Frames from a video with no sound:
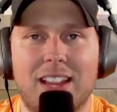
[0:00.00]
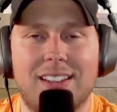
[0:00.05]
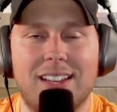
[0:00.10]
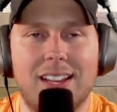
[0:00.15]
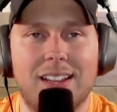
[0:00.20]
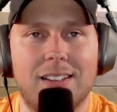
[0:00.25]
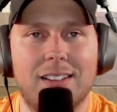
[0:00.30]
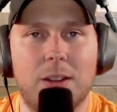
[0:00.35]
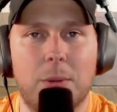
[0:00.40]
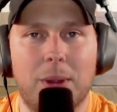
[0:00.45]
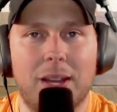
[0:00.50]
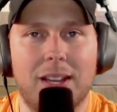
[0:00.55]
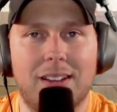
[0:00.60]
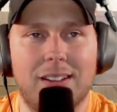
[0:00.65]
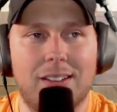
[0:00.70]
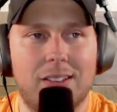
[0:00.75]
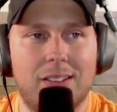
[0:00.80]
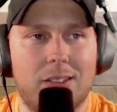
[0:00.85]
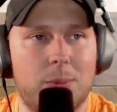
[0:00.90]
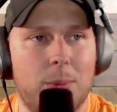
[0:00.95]
They tend to make
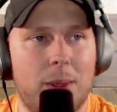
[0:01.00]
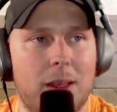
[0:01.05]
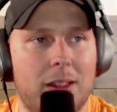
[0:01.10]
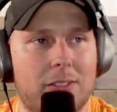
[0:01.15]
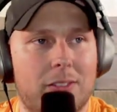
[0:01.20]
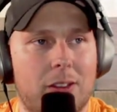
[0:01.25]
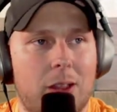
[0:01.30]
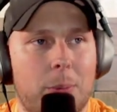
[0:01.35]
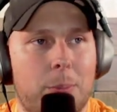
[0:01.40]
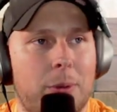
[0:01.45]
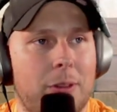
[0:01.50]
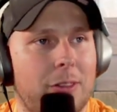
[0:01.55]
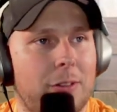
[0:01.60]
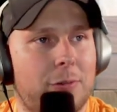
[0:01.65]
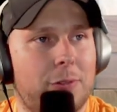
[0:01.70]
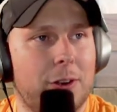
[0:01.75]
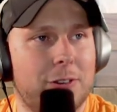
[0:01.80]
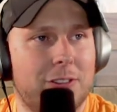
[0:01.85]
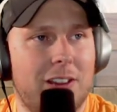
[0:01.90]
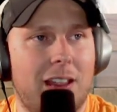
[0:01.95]
us mess up in the
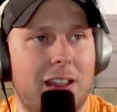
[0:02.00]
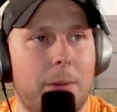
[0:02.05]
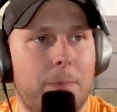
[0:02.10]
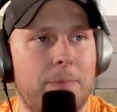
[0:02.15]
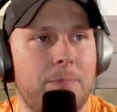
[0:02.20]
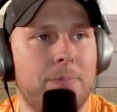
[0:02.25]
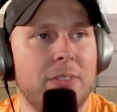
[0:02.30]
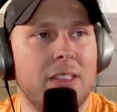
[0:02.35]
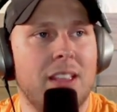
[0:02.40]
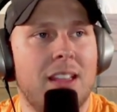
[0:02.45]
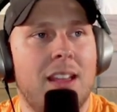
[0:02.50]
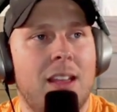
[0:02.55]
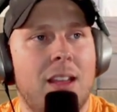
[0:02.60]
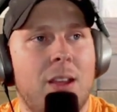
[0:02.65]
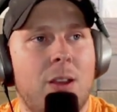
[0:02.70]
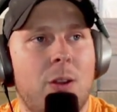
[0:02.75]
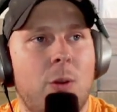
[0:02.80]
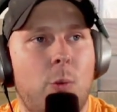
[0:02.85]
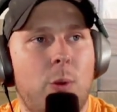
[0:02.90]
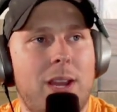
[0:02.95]
first game.
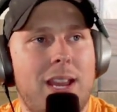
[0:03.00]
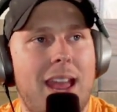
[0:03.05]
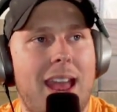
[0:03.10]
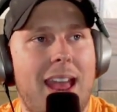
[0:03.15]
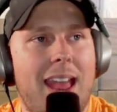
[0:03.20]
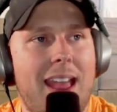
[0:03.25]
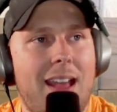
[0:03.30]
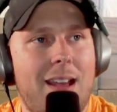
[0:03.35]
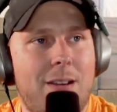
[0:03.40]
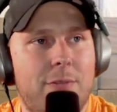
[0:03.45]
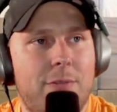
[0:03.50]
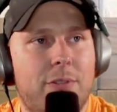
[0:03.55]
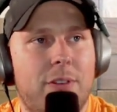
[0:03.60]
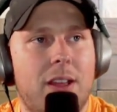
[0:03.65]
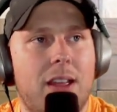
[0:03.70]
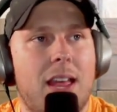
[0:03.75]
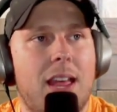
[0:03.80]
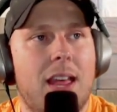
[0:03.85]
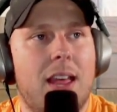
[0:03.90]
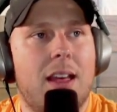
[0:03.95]
We have
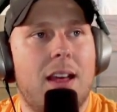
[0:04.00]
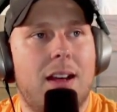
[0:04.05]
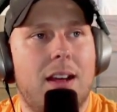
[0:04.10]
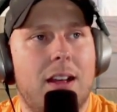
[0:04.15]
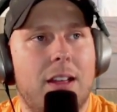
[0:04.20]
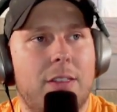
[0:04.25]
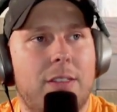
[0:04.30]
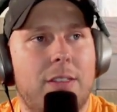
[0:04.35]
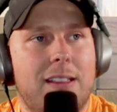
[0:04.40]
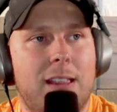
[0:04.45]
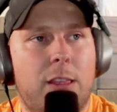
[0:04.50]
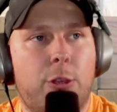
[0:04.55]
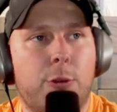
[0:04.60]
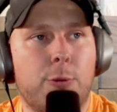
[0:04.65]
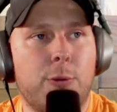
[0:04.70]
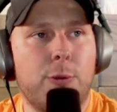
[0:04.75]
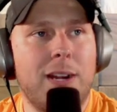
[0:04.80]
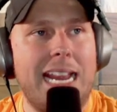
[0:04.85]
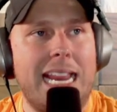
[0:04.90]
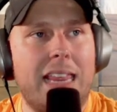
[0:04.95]
the
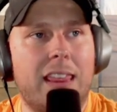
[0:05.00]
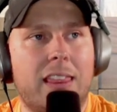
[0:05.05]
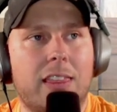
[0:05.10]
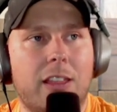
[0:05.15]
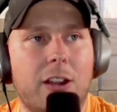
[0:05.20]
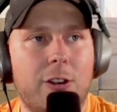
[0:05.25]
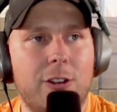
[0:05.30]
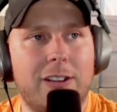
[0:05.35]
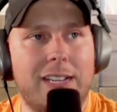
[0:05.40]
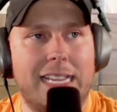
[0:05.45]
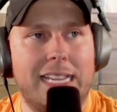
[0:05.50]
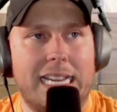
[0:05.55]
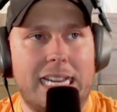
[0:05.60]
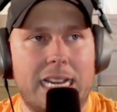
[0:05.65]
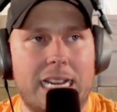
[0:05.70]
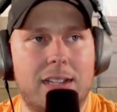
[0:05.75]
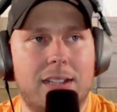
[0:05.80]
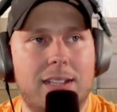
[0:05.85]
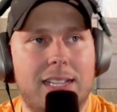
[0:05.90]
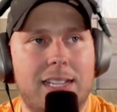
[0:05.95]

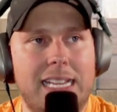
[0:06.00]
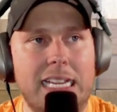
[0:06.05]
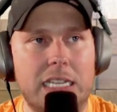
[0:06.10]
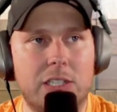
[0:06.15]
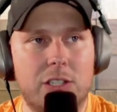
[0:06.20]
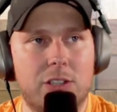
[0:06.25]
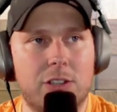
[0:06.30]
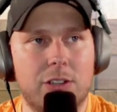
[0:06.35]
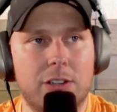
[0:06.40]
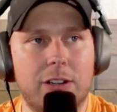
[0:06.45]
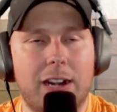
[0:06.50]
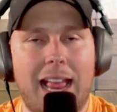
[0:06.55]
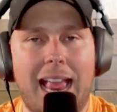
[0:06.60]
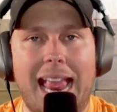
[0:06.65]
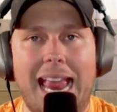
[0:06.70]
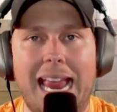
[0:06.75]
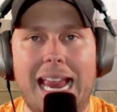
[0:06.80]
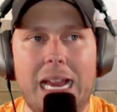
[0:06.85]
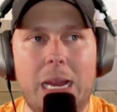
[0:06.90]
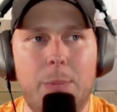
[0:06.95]
3:30 Eastern
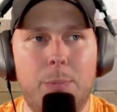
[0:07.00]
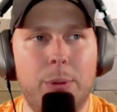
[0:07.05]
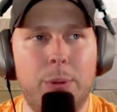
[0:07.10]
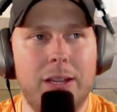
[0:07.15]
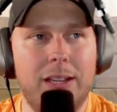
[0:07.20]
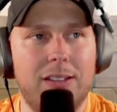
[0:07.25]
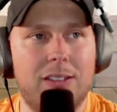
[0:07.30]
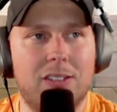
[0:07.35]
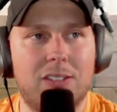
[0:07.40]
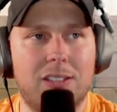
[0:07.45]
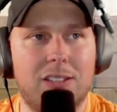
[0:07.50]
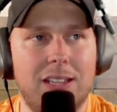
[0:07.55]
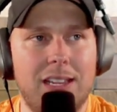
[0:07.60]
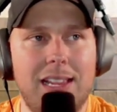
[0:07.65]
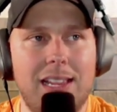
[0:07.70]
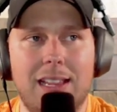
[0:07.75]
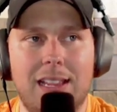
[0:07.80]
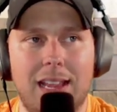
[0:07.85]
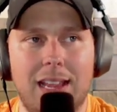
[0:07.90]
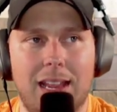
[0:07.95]

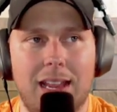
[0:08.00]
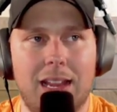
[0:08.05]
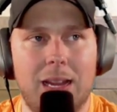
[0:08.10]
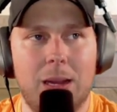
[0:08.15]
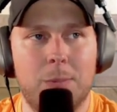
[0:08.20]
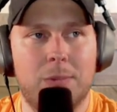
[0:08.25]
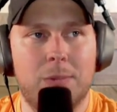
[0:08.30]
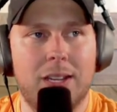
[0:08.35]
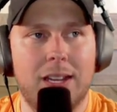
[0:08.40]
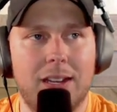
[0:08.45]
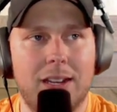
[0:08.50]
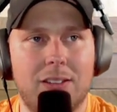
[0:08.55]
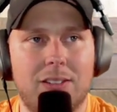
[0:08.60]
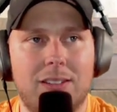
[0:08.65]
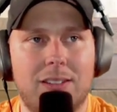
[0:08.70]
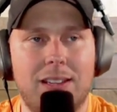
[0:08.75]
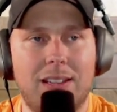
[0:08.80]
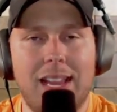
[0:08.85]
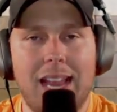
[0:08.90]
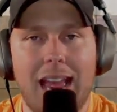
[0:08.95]
ABC game,
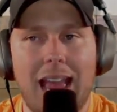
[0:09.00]
Tennessee